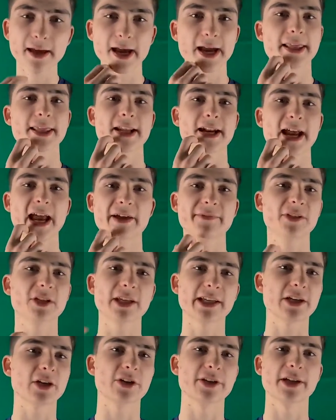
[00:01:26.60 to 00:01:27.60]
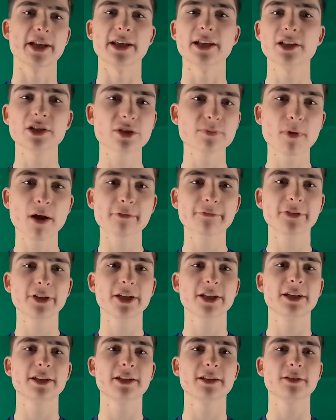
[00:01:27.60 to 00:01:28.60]
and then I have it like on an English
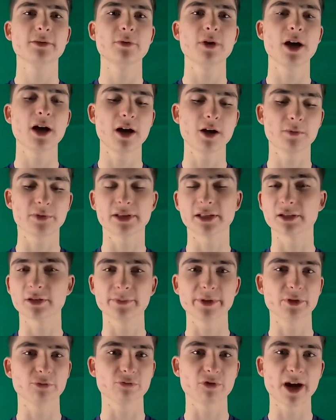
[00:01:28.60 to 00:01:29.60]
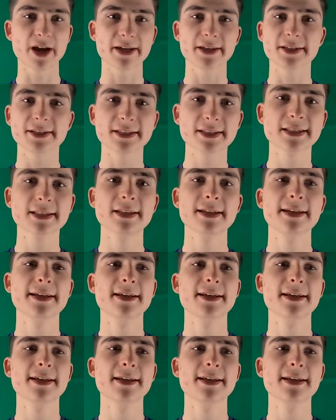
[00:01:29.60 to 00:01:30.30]
muffin with a little bit of rice,